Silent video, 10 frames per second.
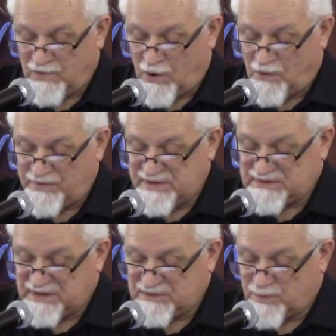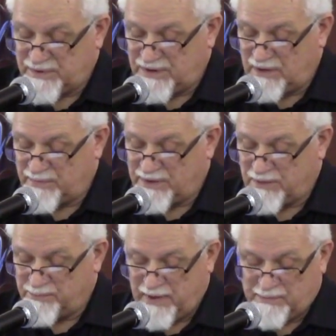All these things were done by
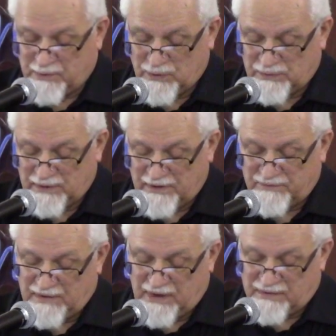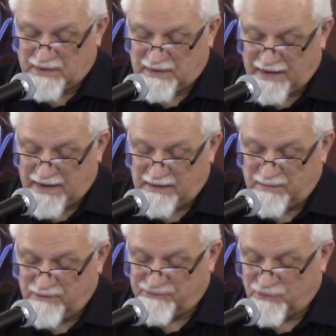the people who lived in the land
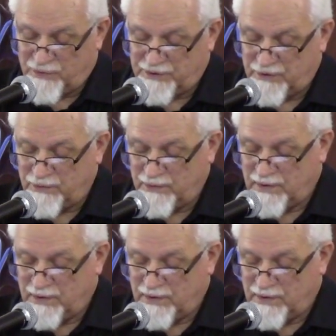before you,